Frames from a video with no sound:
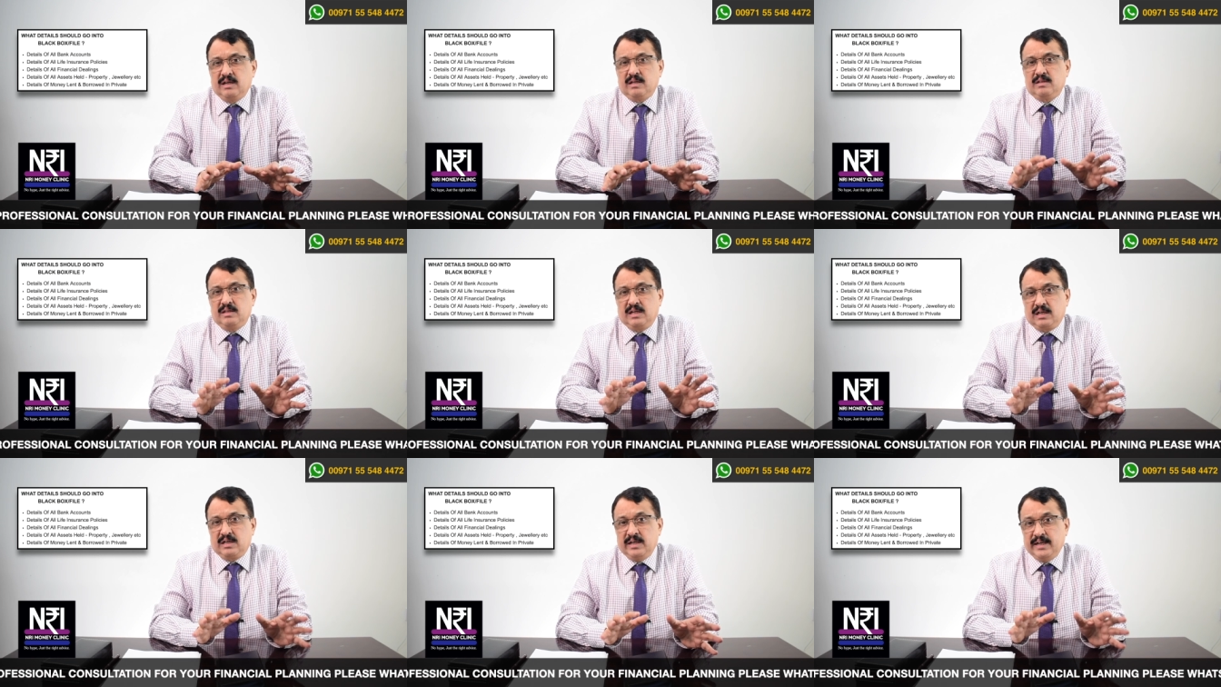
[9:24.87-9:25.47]

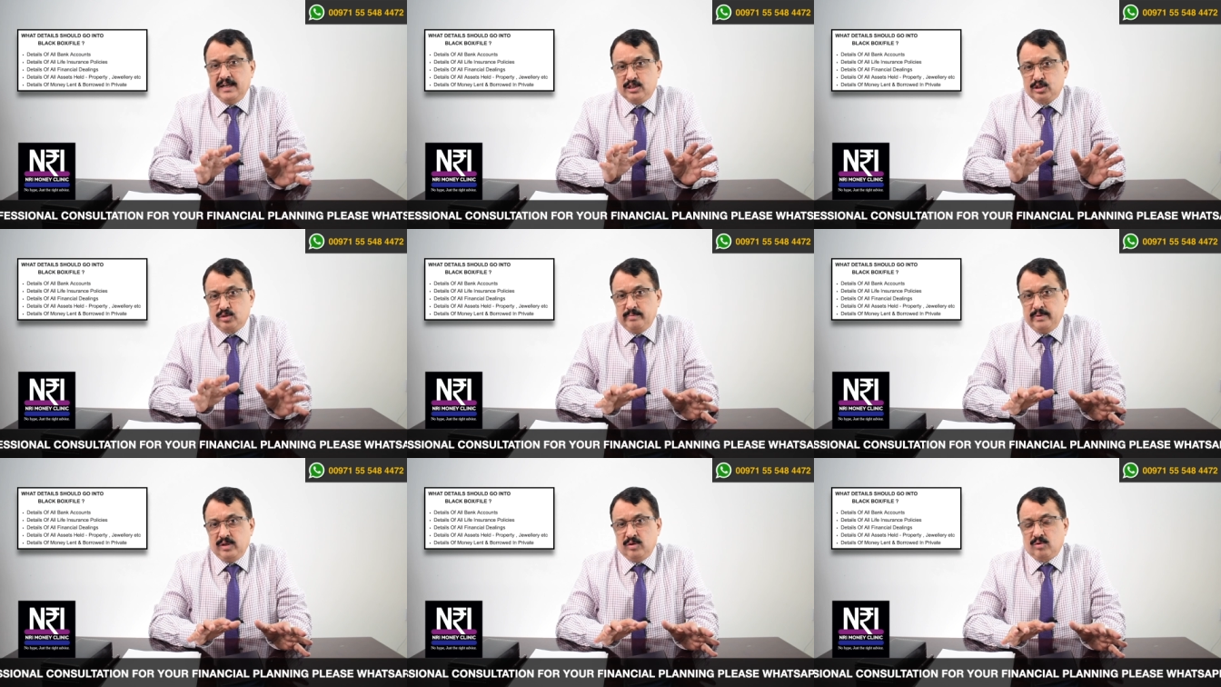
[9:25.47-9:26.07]
that needs to
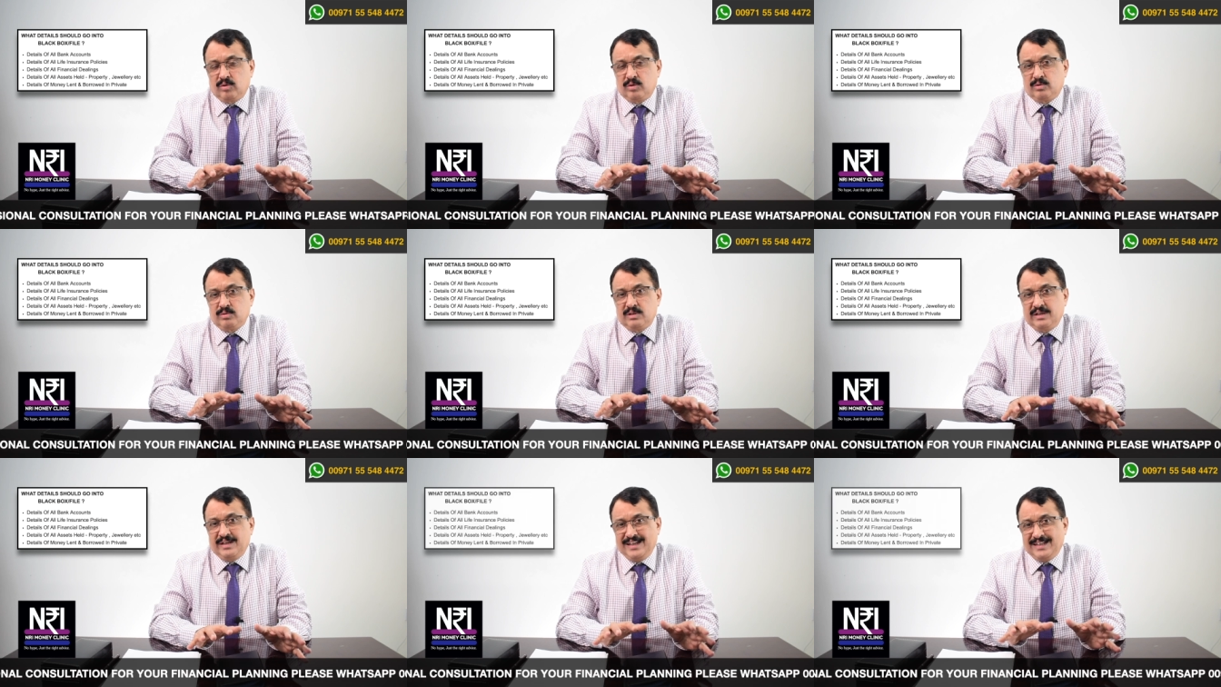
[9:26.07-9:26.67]
be known to the
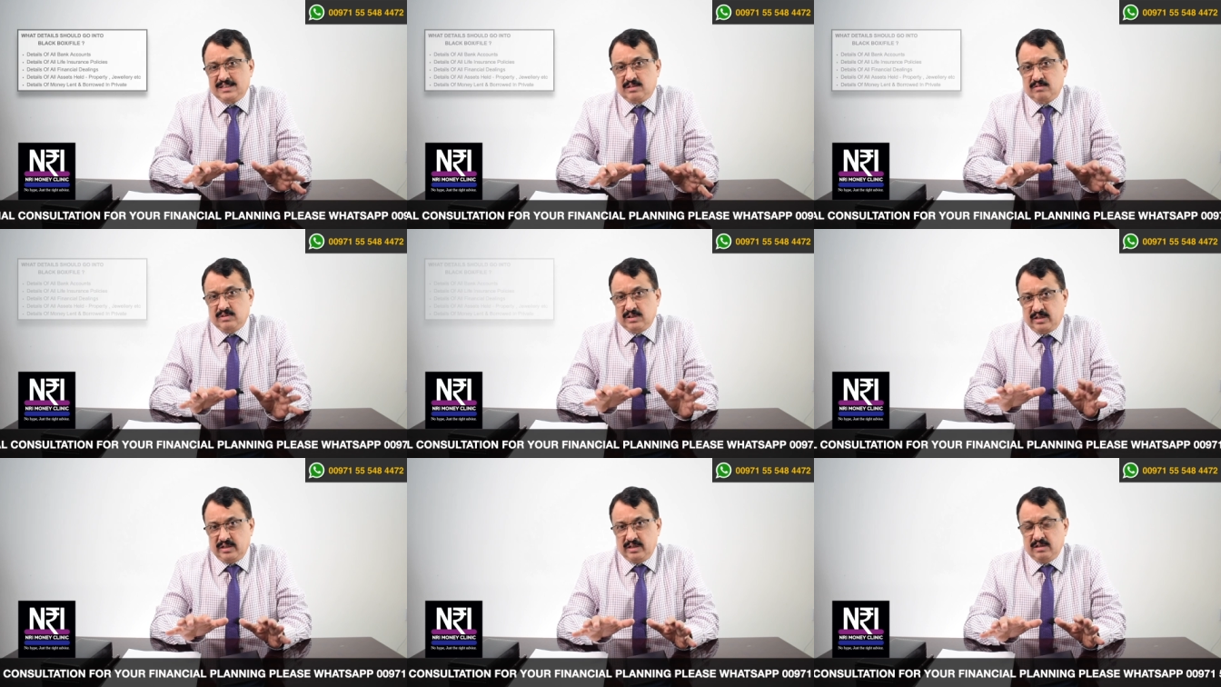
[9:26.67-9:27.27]
next of the
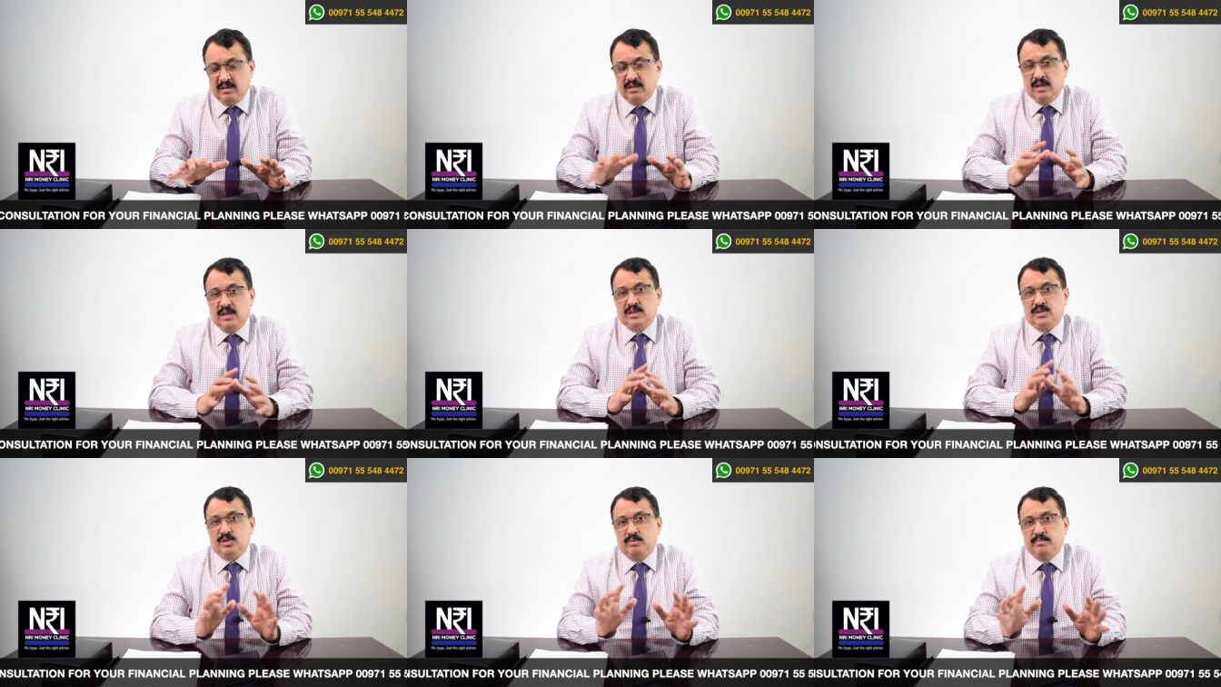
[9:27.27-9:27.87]
kin
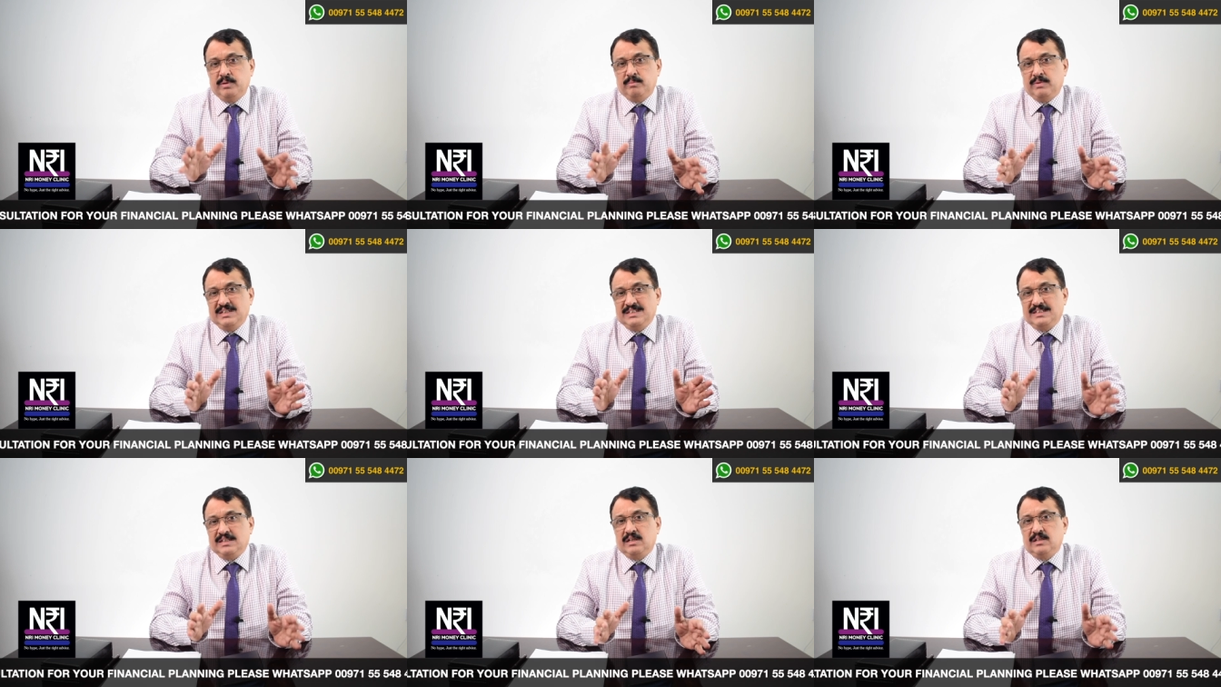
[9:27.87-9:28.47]
should be
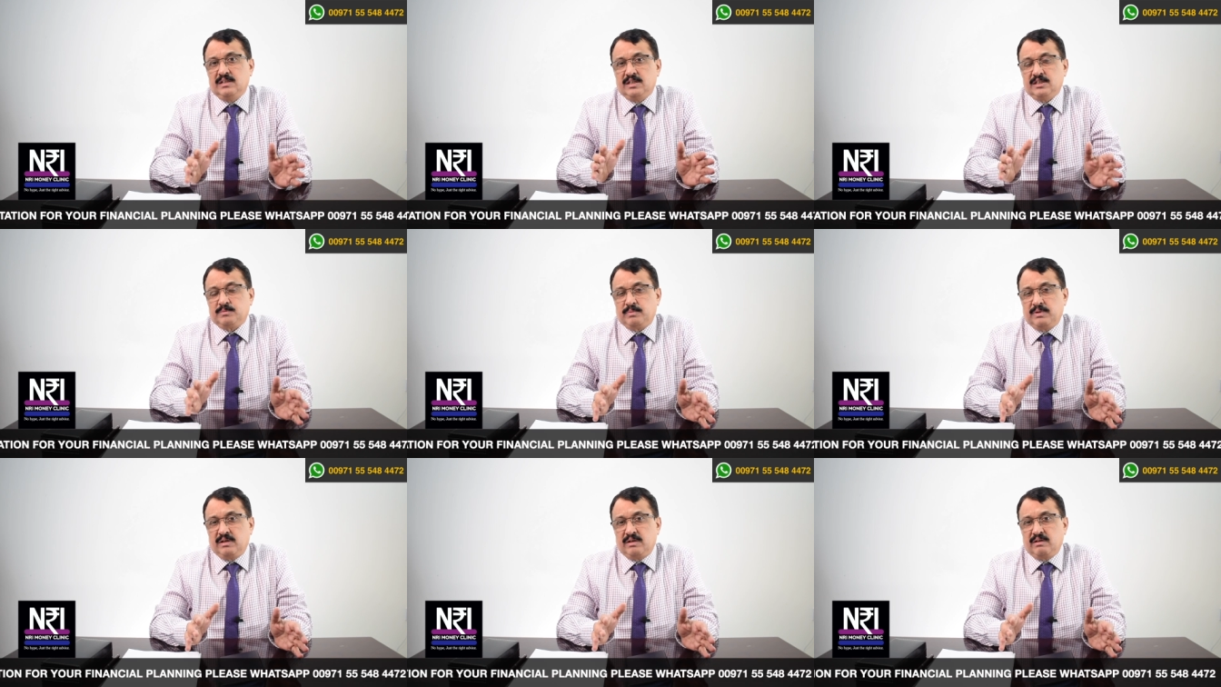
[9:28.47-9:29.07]
mentioned in this
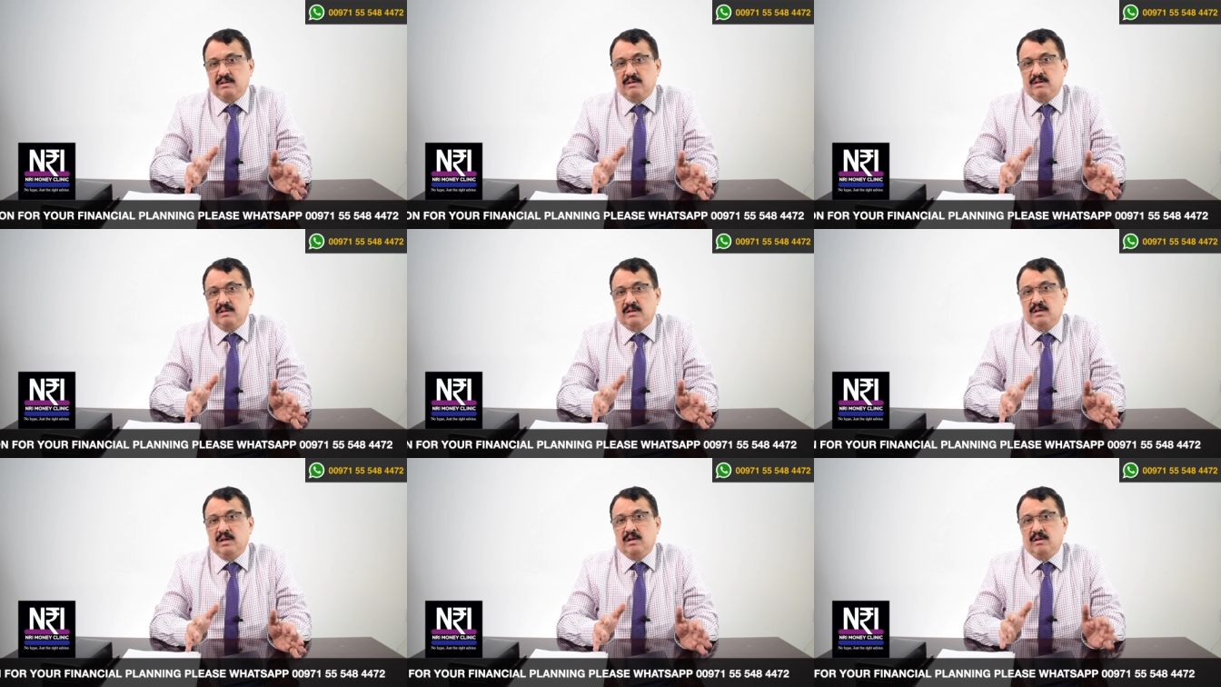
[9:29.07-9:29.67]
particular
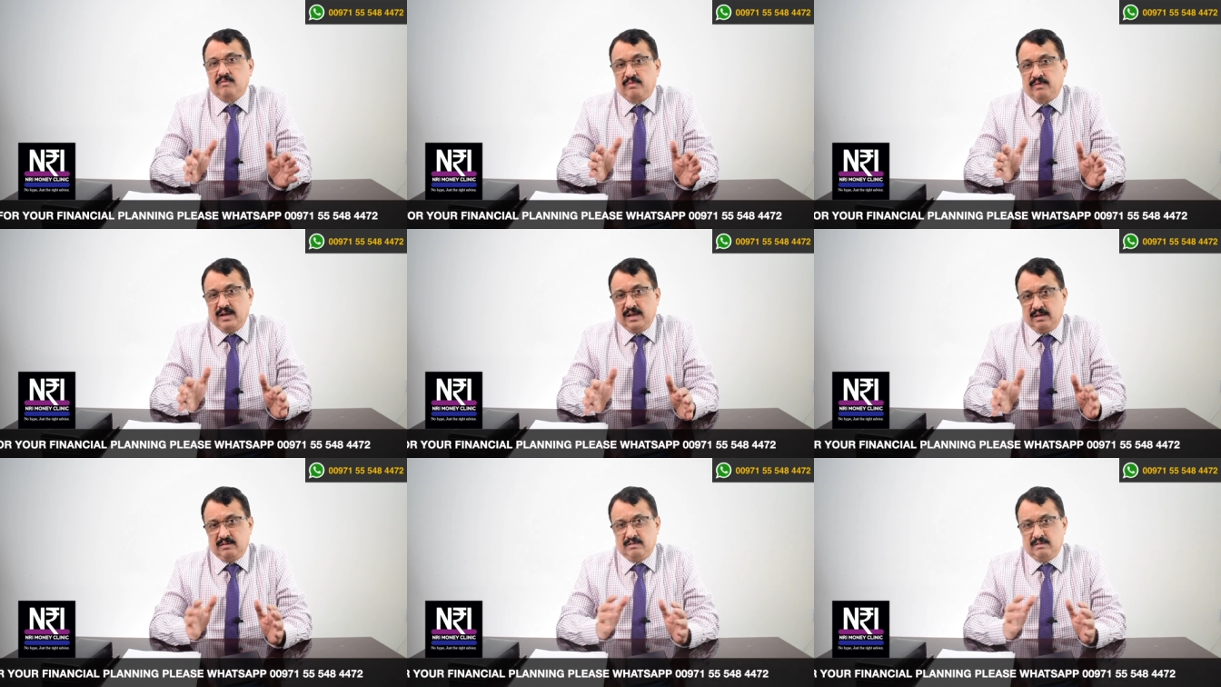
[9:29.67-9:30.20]
file.